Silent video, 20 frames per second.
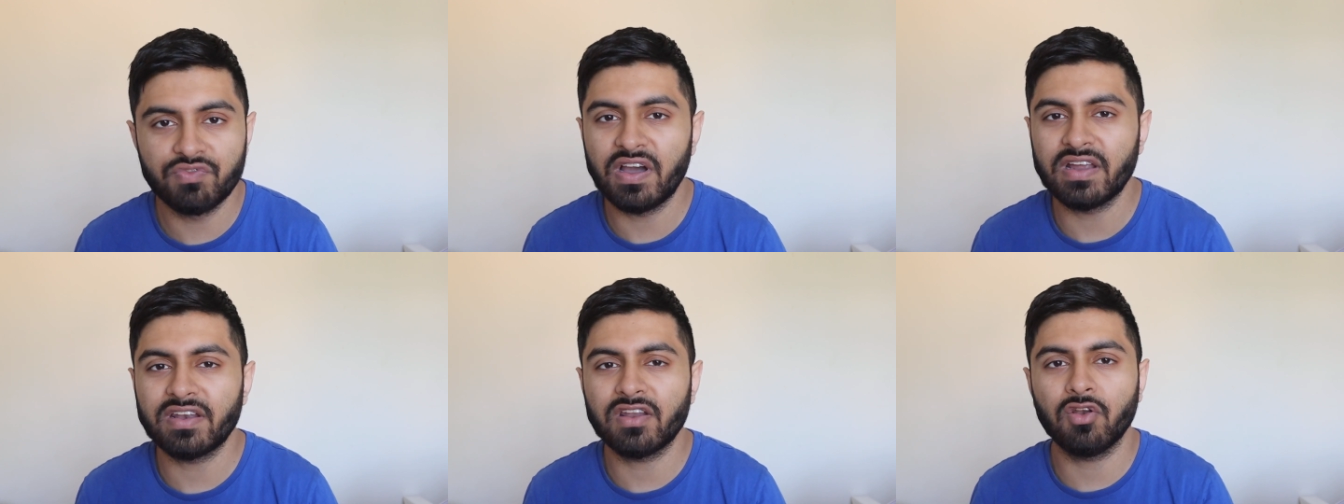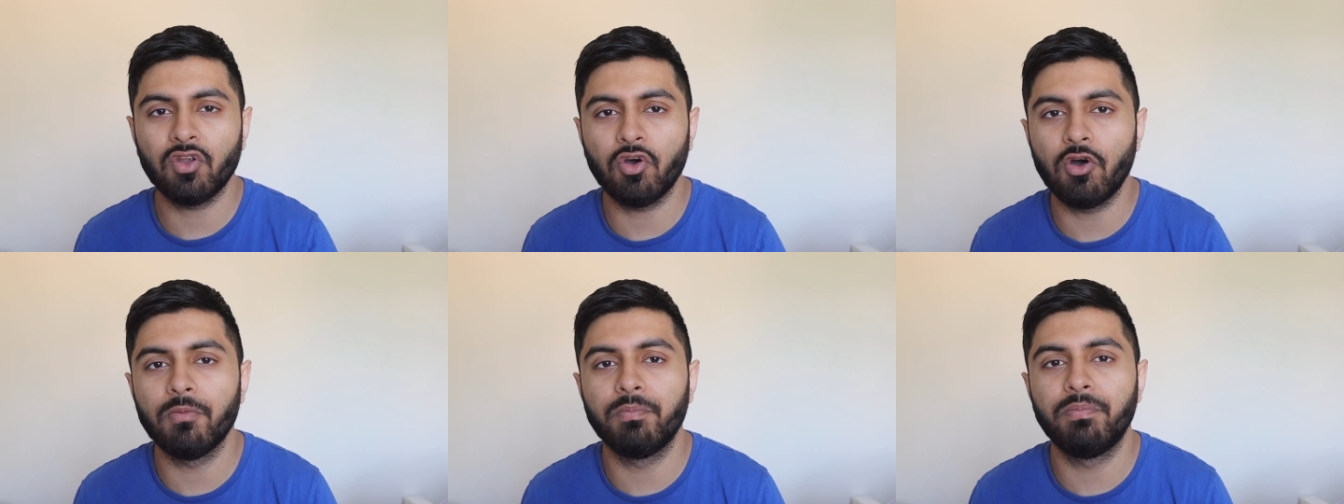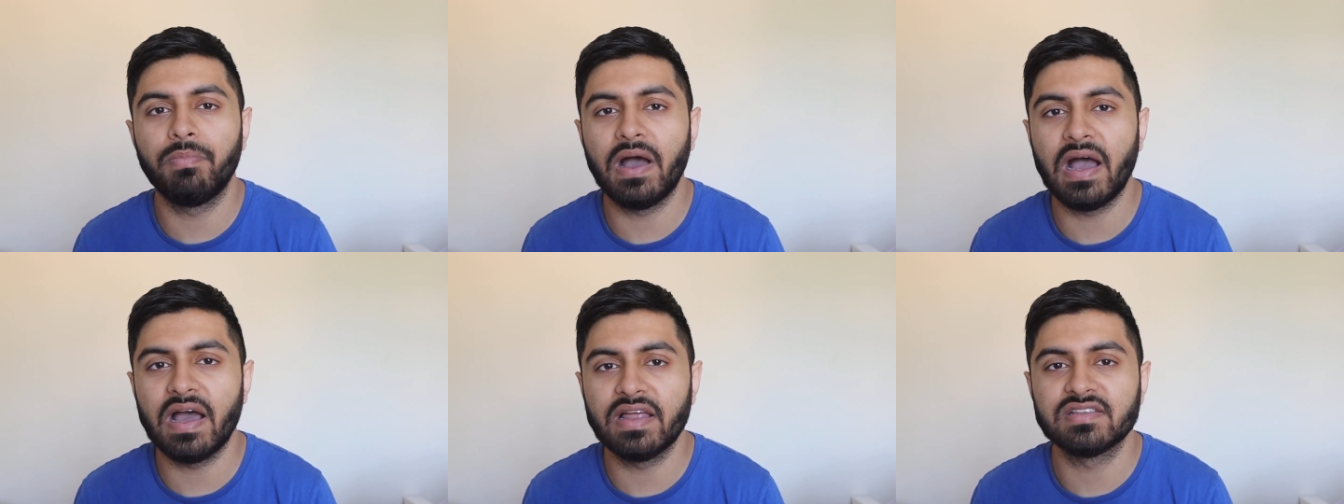had a lot
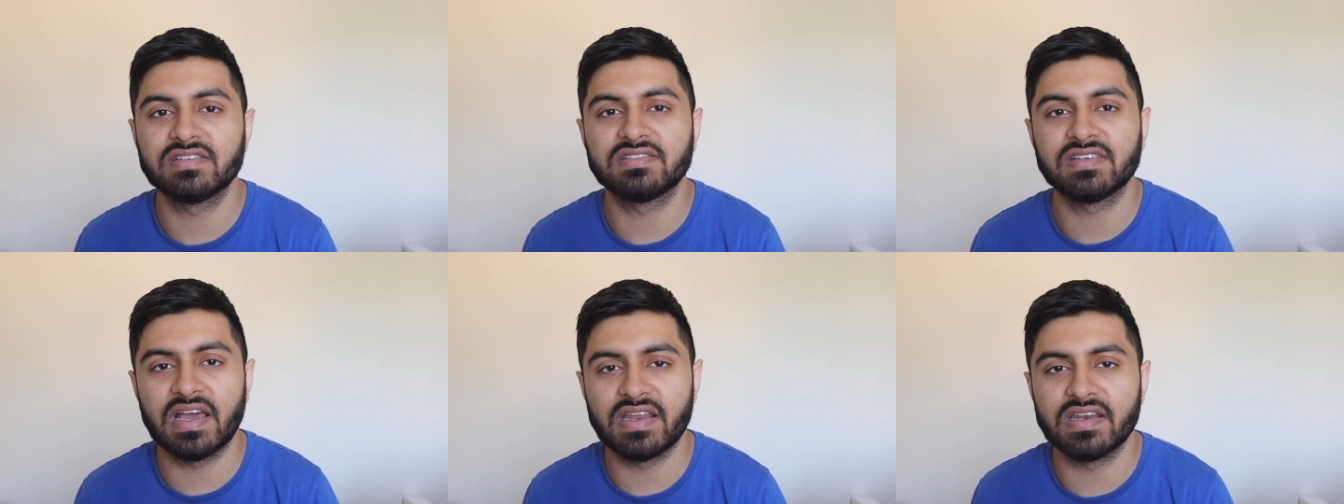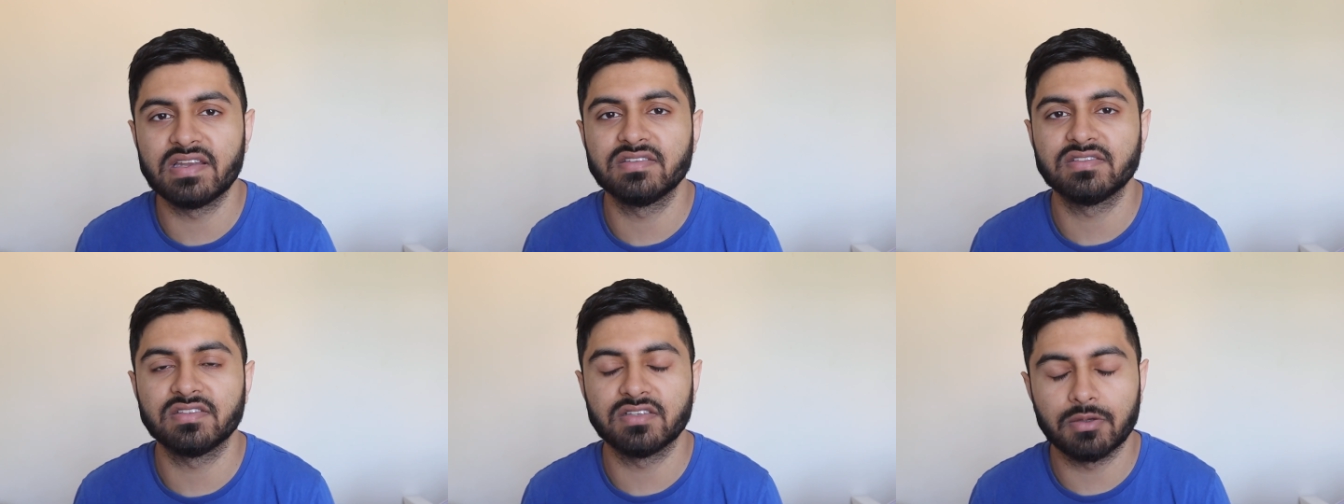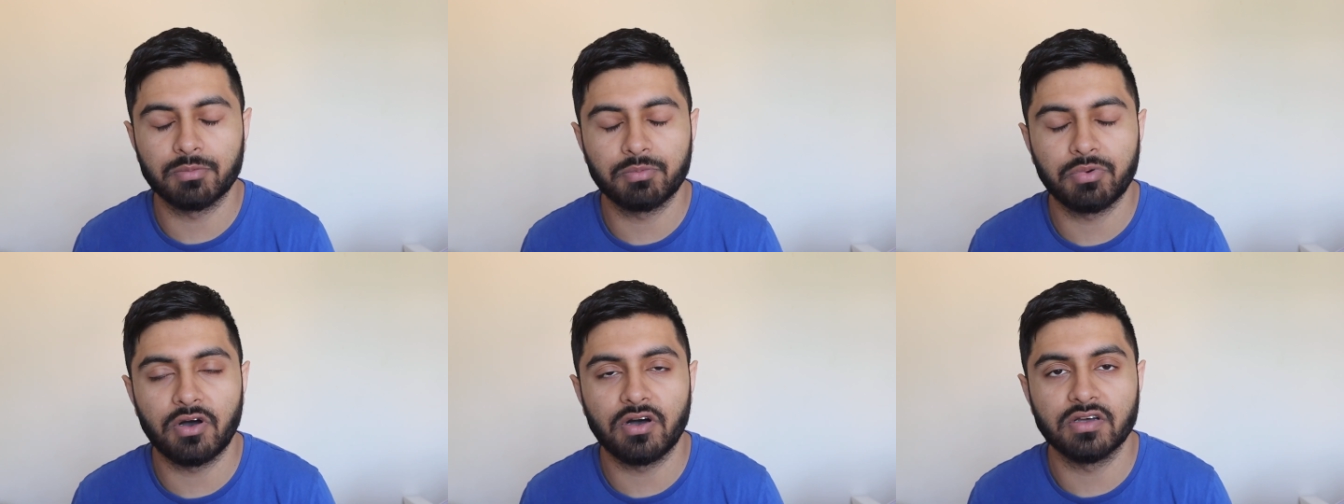of bad signings in
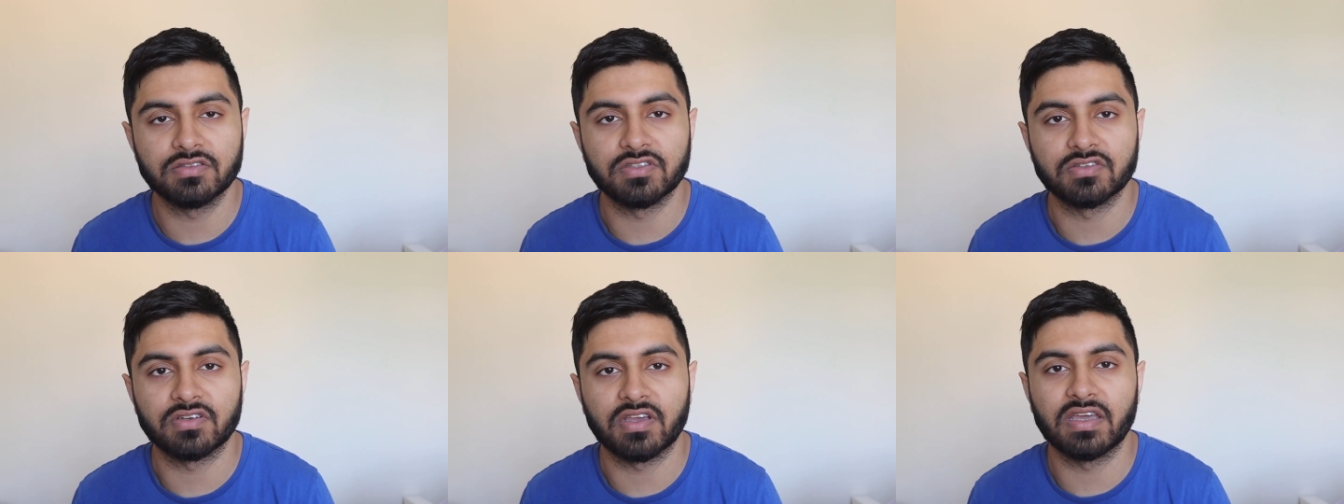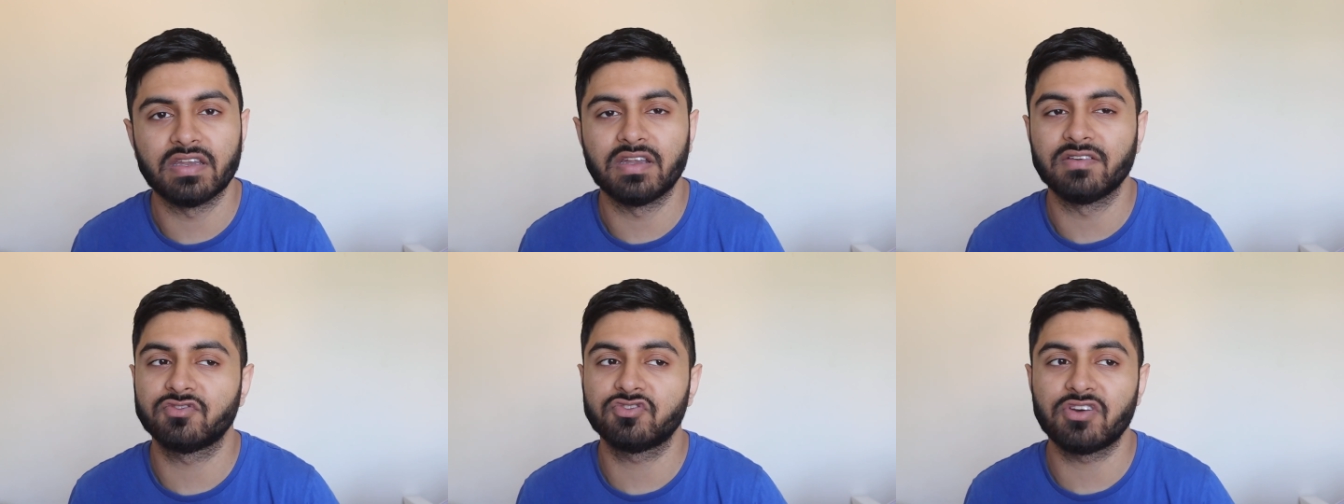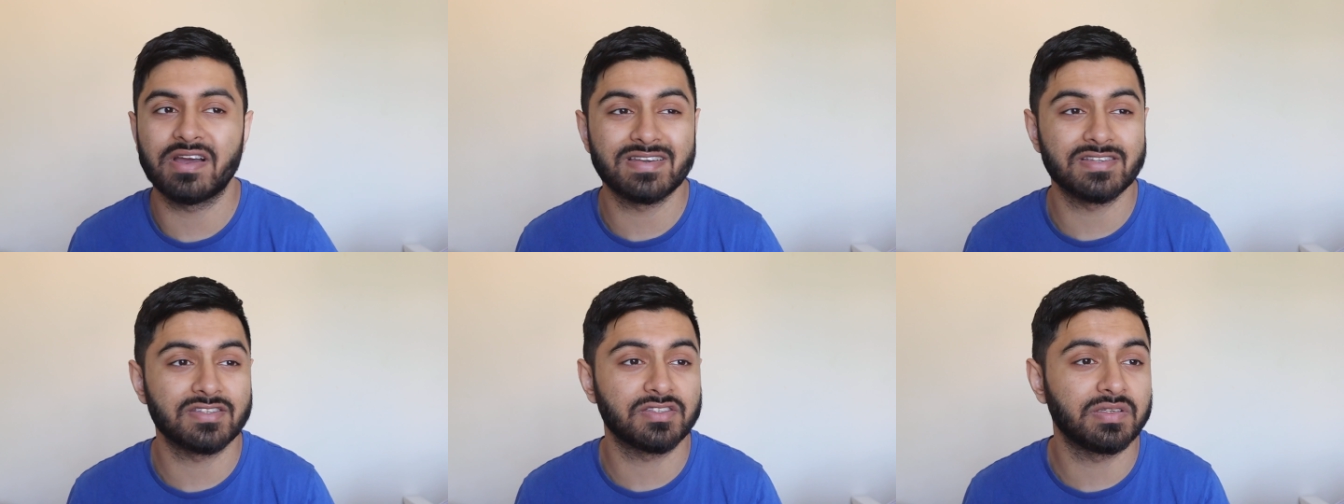the past, okay, and I've
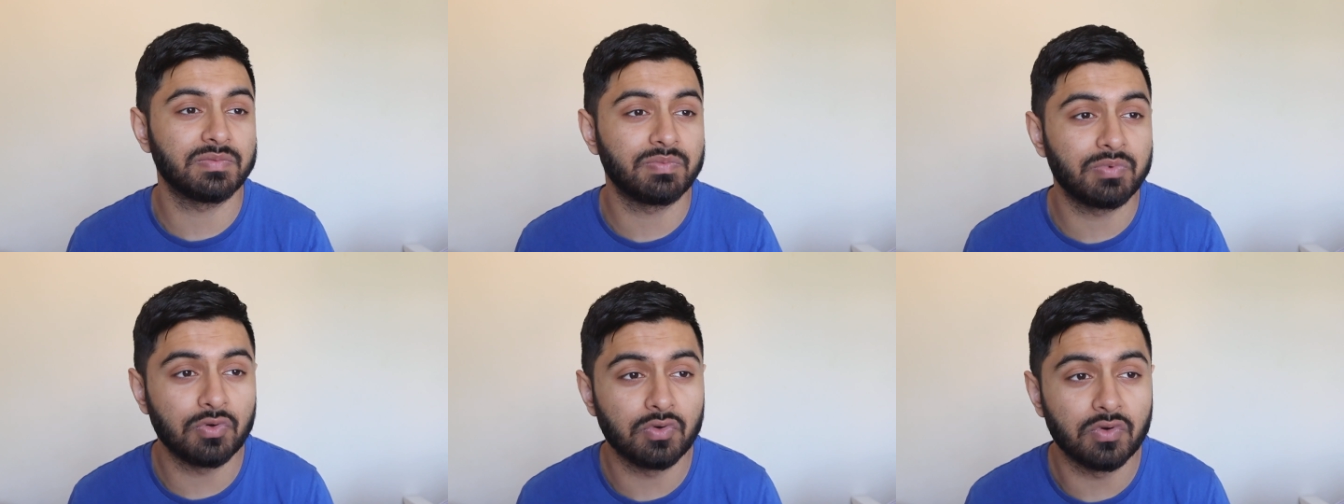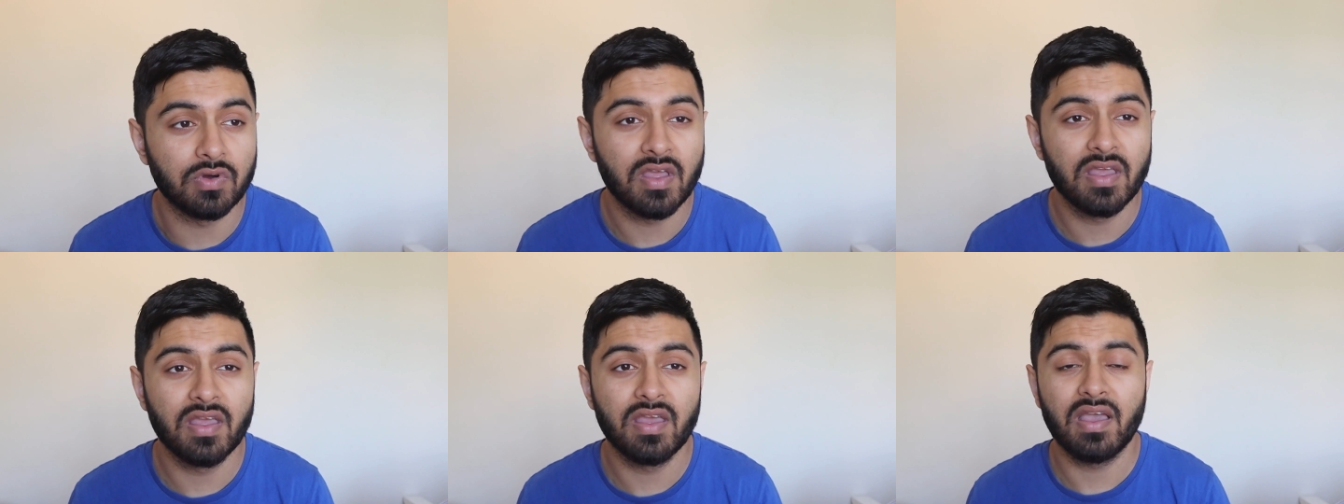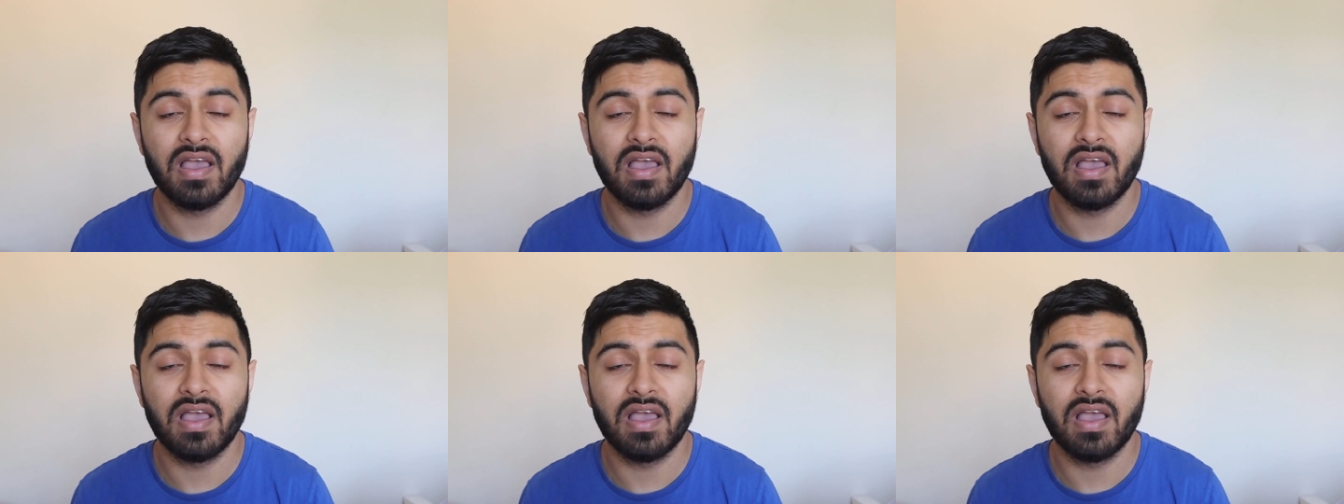tried to support